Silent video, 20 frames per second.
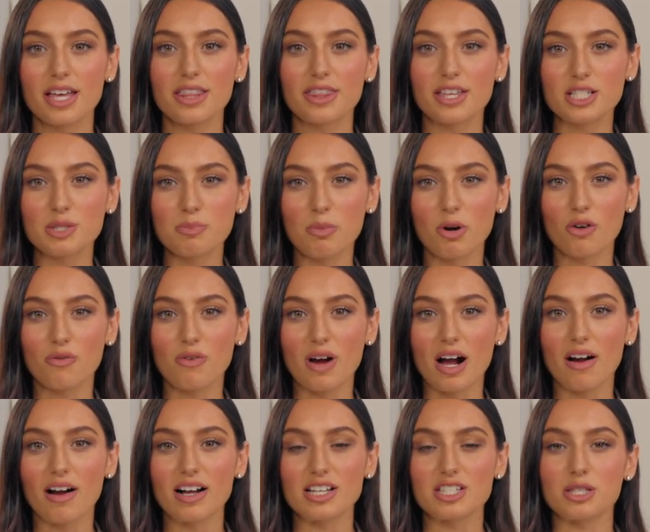This
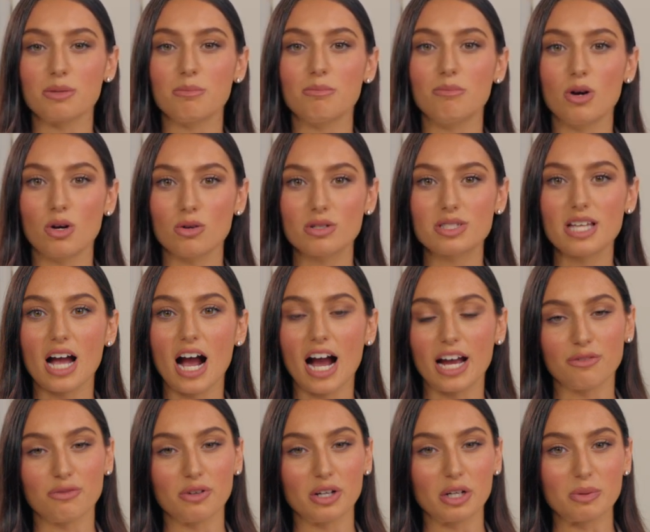profile has the most
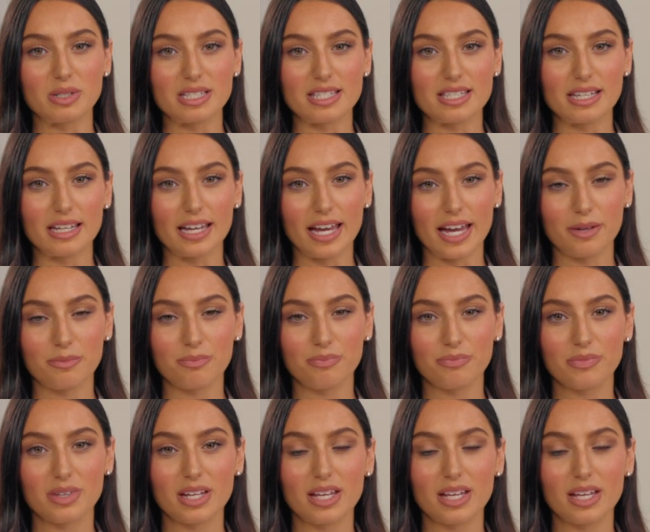high frequency gain.